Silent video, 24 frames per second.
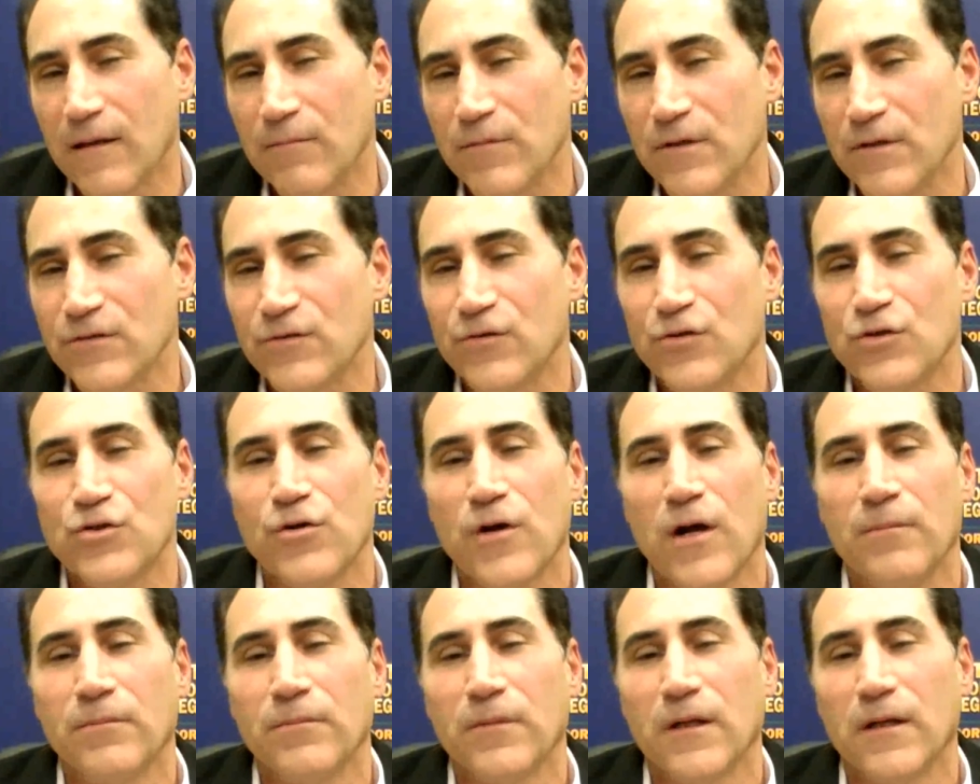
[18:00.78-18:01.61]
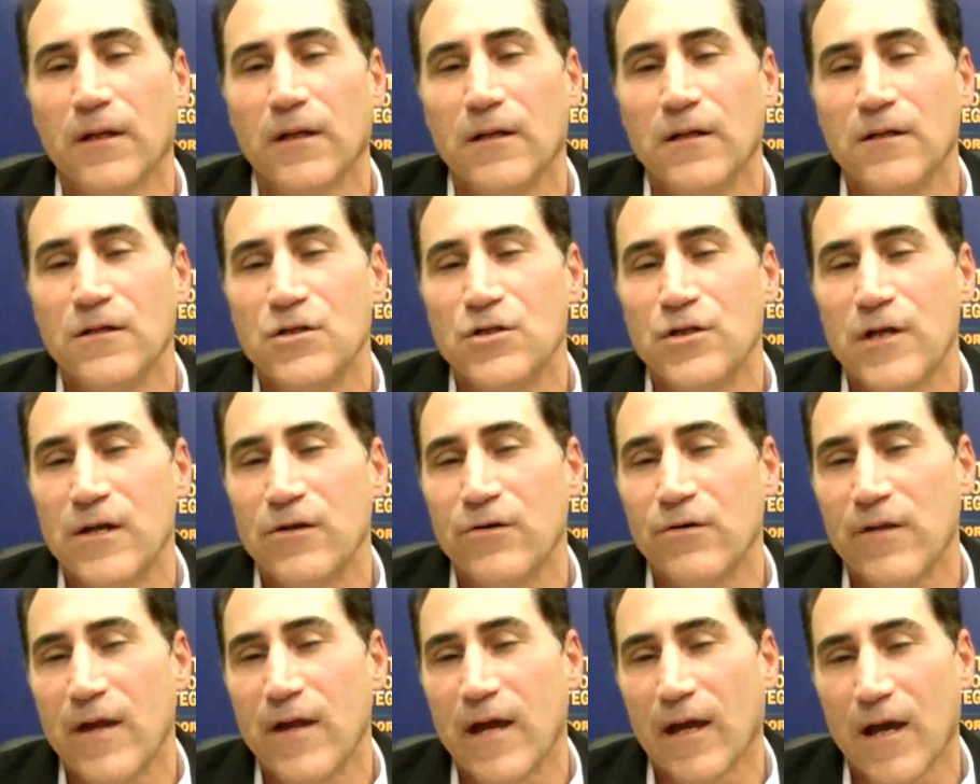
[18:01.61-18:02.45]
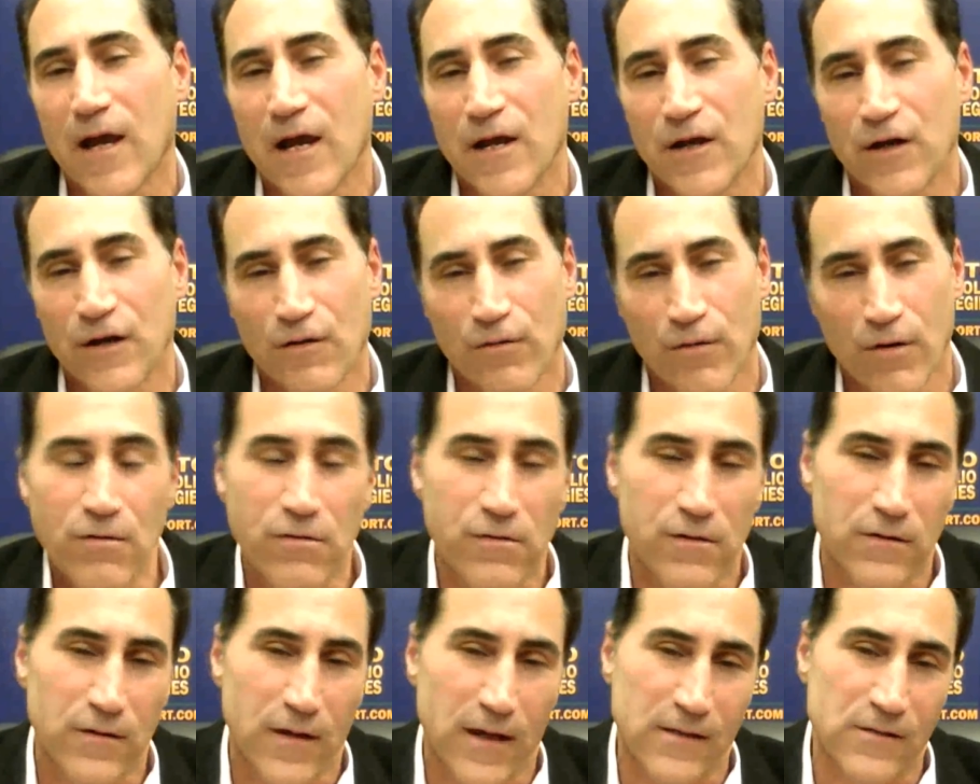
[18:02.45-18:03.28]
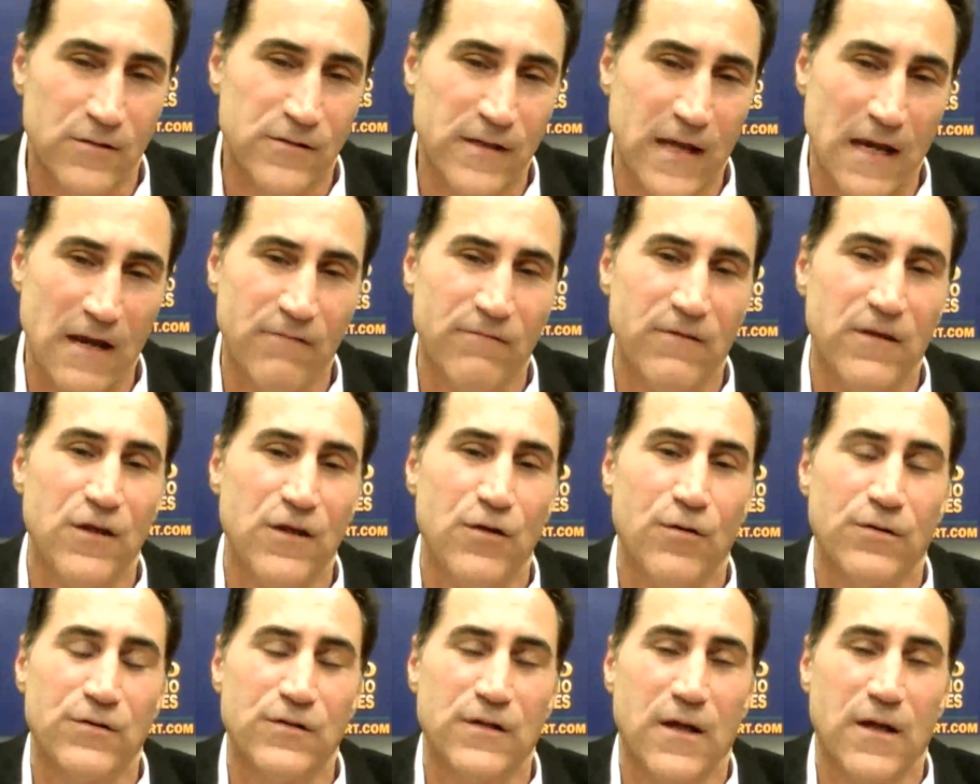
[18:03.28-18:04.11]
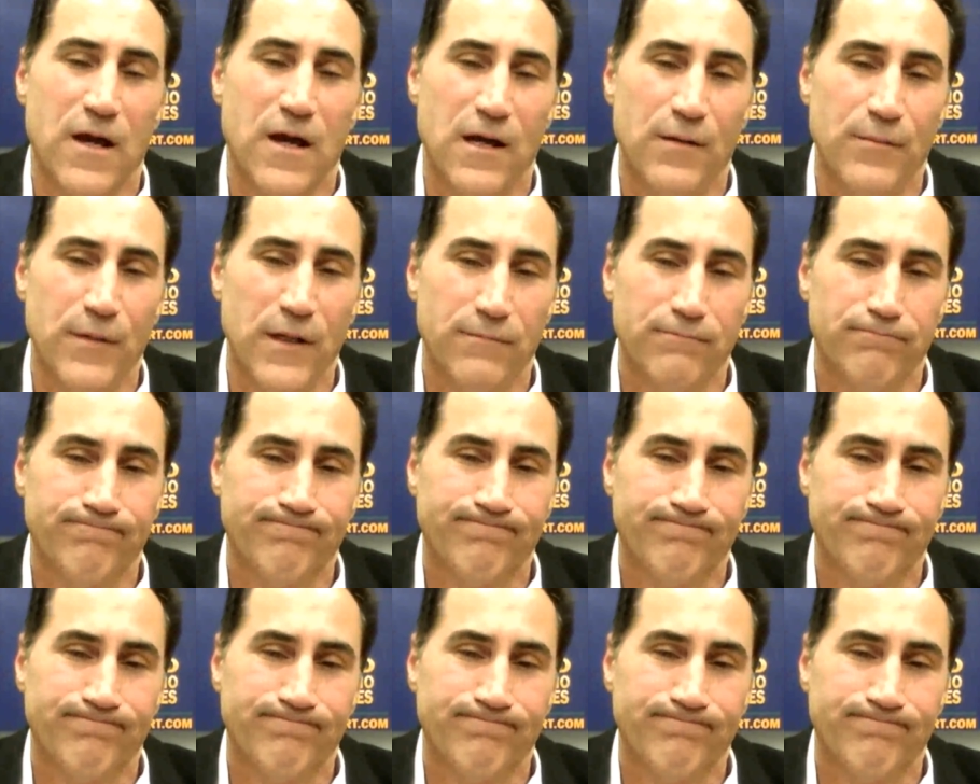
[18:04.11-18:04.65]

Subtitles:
Mr. Trump can engender that kind of growth and save the U.S. economy?